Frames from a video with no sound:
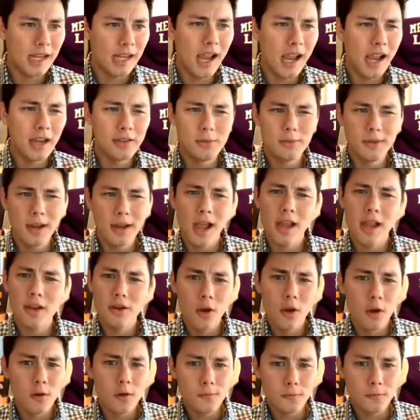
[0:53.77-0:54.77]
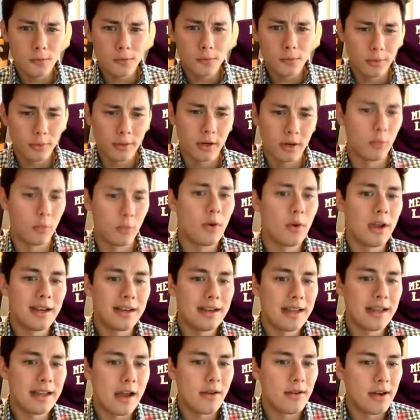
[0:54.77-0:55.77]
I do not know if we're doing a
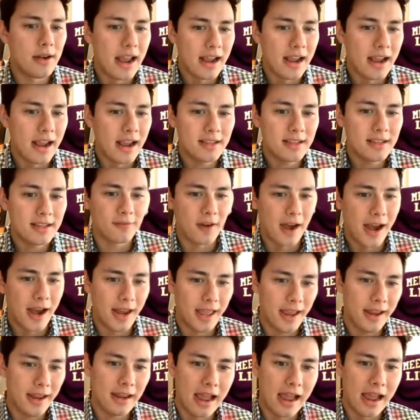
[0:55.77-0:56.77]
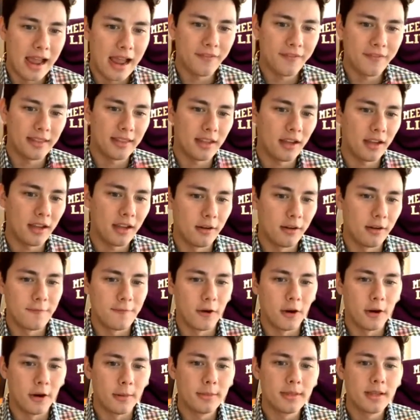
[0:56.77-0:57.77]
rundown next Friday. I have to get that
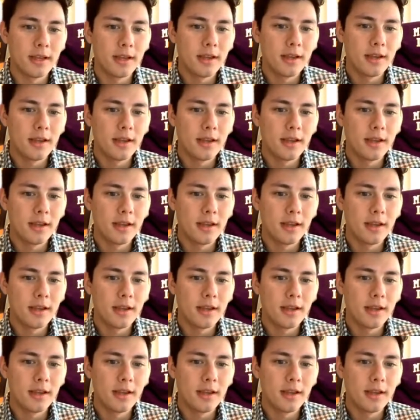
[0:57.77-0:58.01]
confirmed.